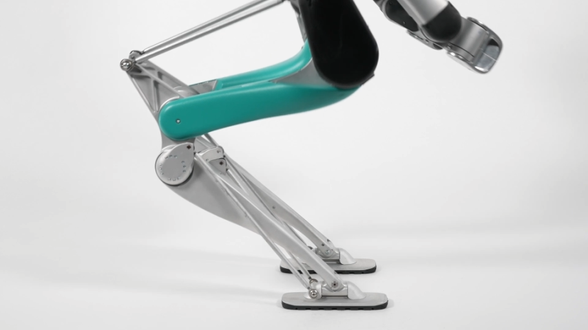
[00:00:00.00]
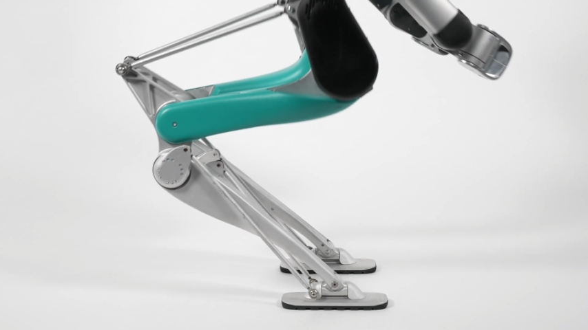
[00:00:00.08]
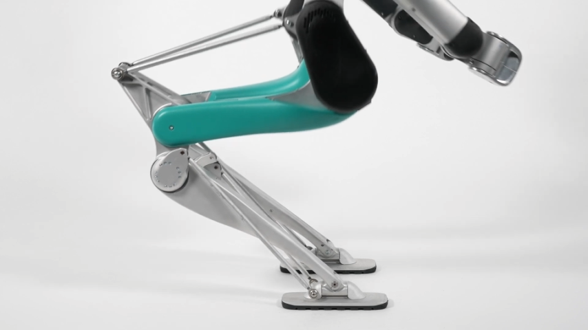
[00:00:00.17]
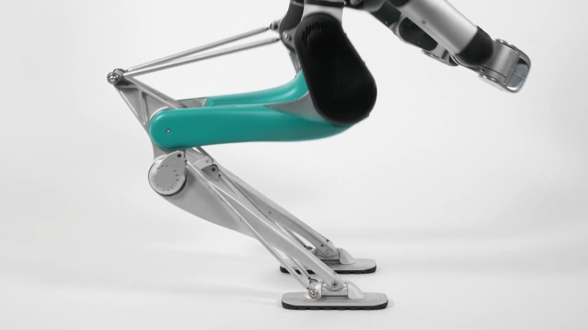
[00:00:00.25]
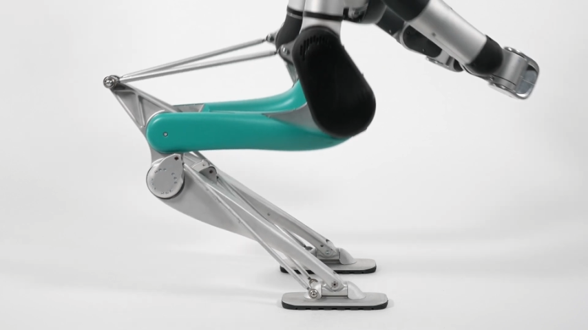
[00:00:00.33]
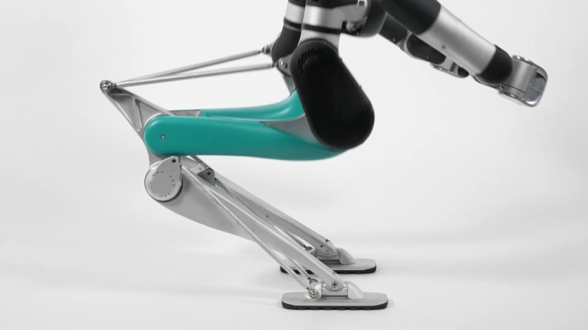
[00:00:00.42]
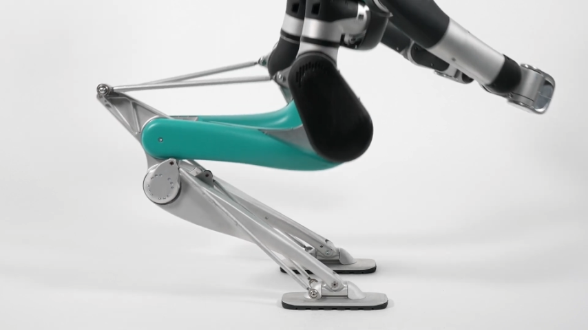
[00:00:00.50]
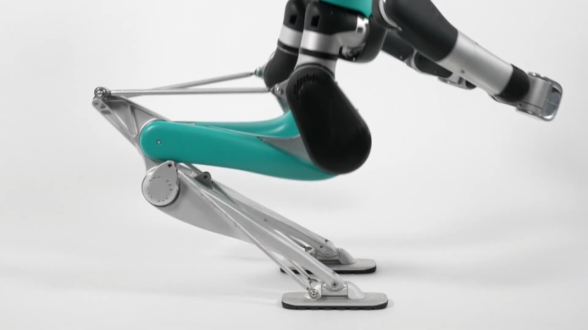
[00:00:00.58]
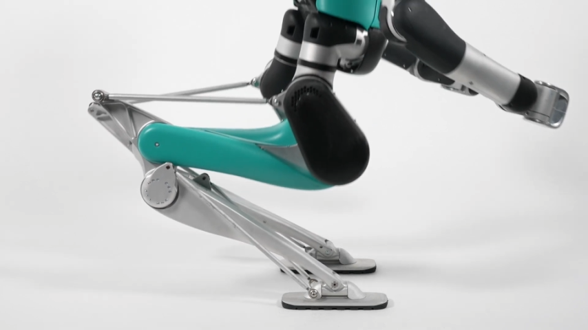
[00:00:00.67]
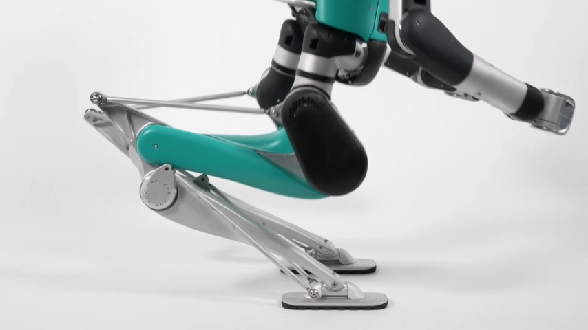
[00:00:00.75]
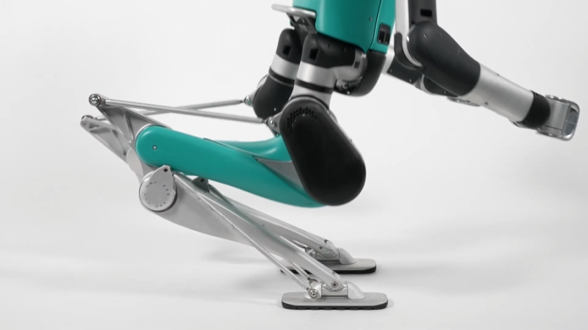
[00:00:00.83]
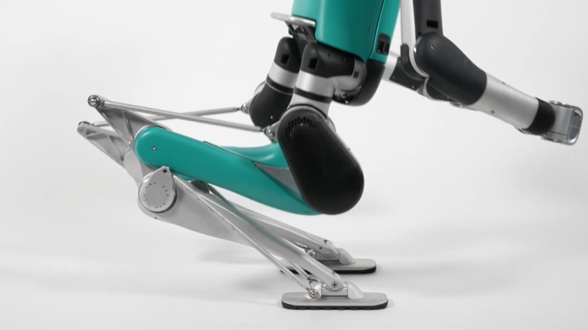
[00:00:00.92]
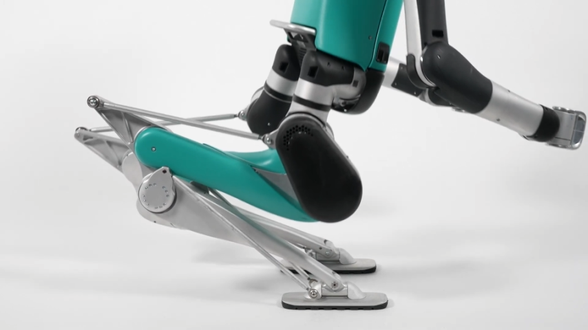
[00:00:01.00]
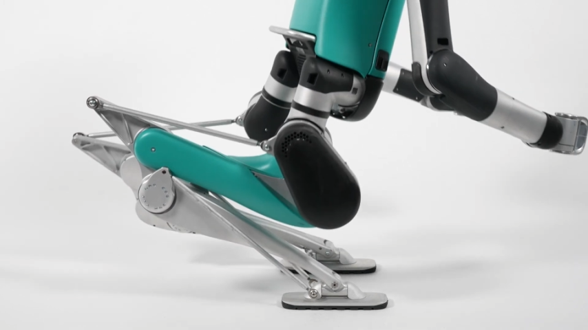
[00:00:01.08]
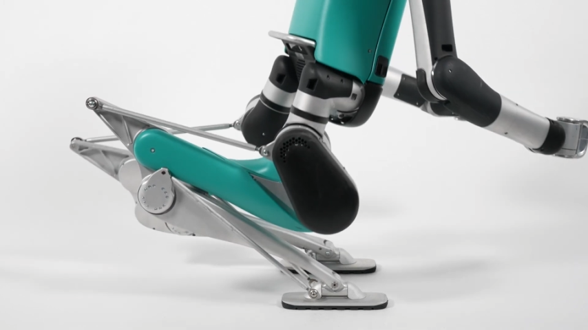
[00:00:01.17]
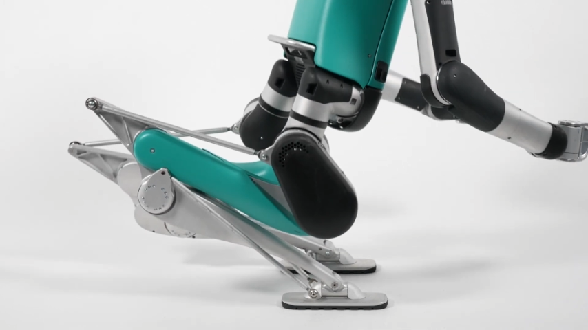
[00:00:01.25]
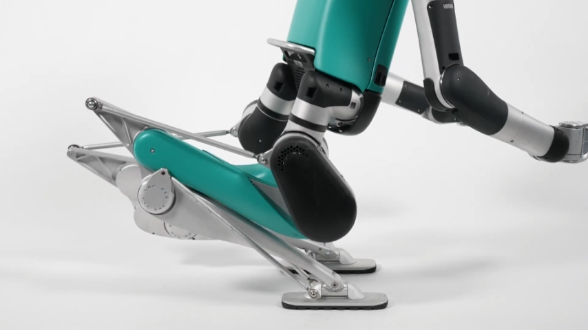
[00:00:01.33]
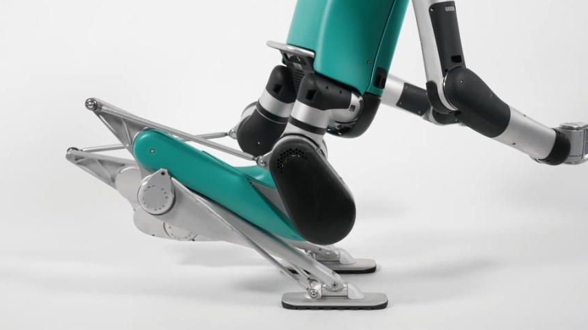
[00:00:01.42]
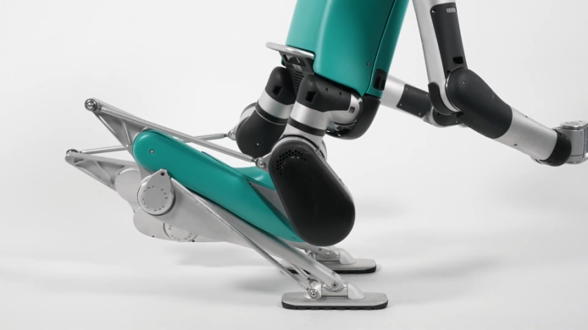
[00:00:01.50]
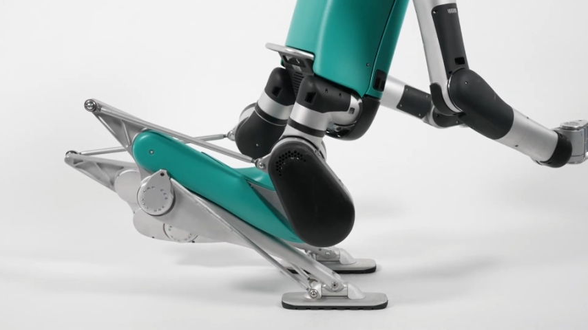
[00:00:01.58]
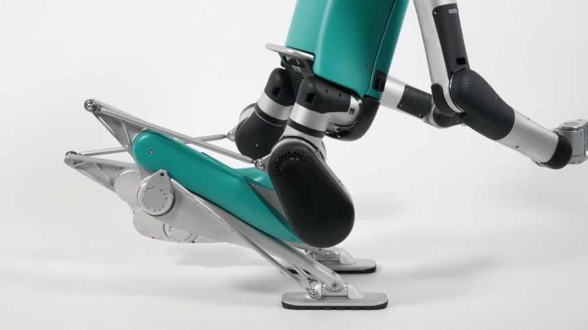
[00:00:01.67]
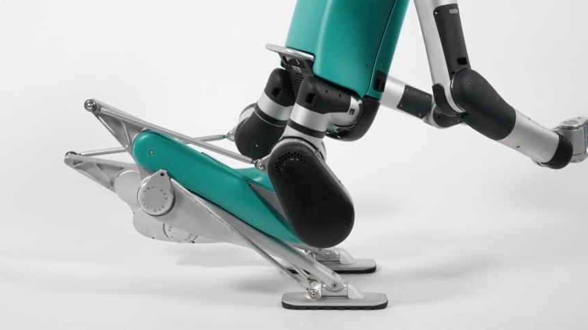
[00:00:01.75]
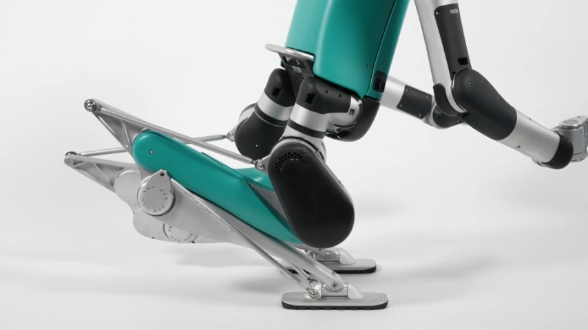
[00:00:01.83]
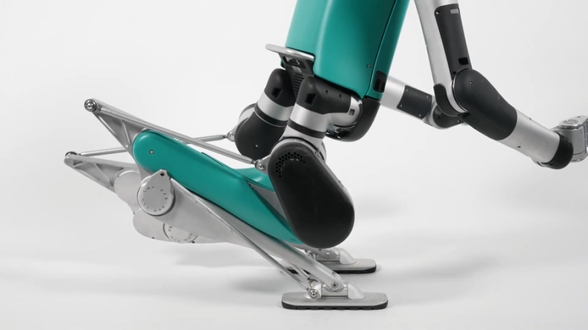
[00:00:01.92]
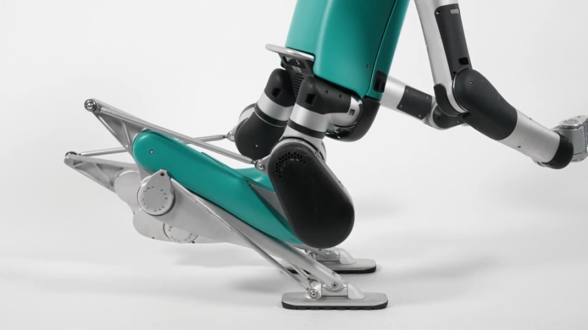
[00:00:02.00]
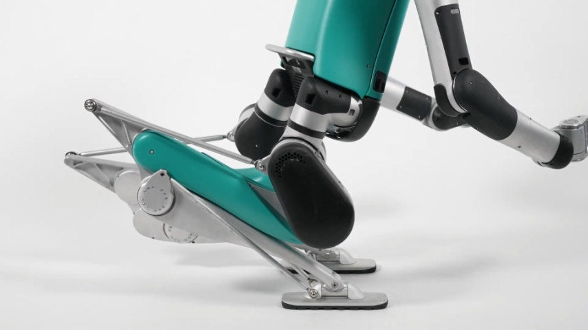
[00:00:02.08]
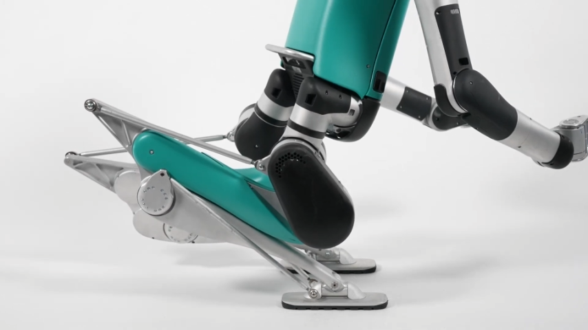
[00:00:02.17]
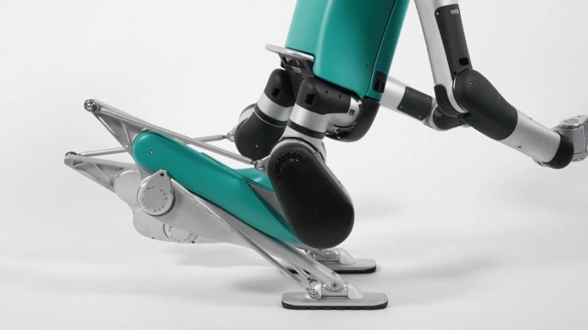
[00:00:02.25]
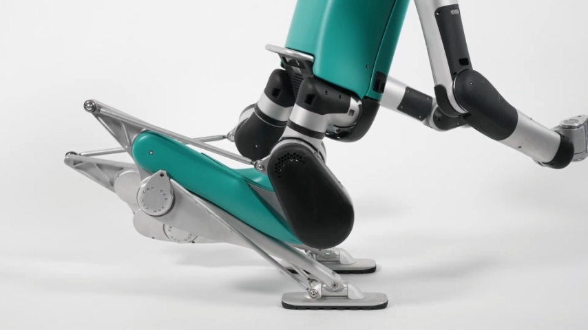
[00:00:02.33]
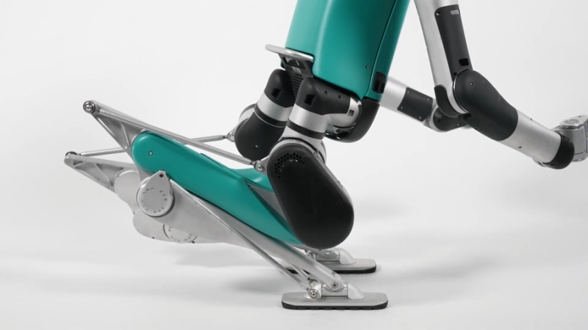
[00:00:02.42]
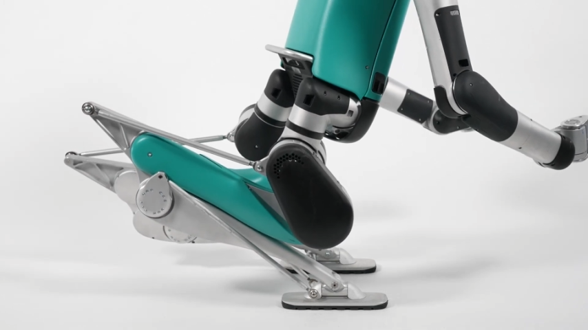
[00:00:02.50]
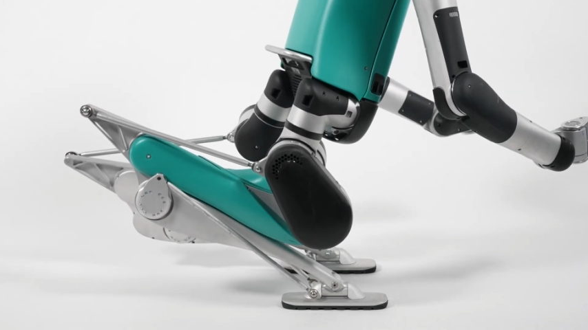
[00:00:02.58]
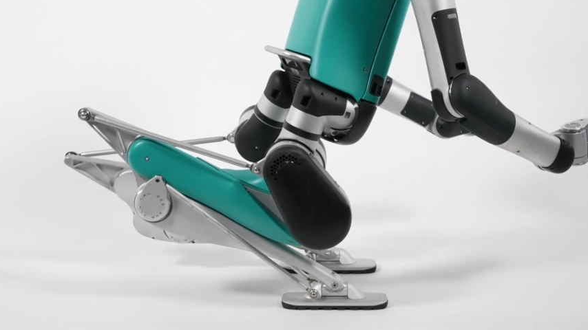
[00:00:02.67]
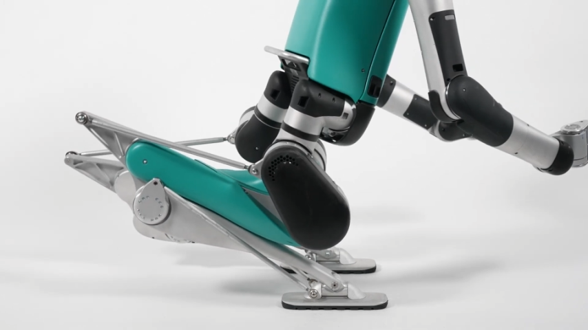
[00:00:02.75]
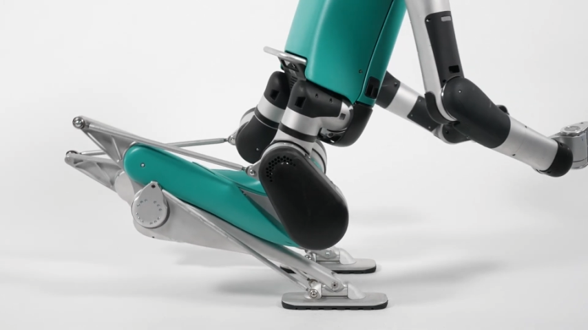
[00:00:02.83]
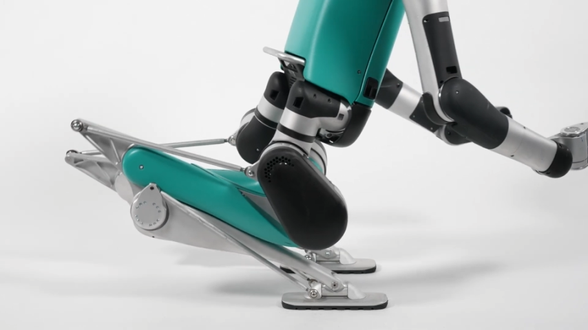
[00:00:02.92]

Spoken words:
No face is visible, so there are no lips to read.